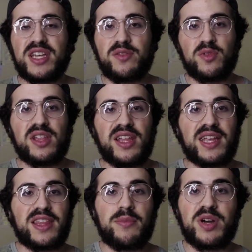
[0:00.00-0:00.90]
I didn't really like
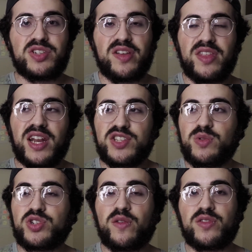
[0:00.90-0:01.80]
it that much. And then I
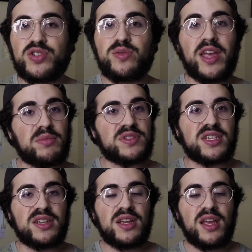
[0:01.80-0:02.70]
switched over to Ableton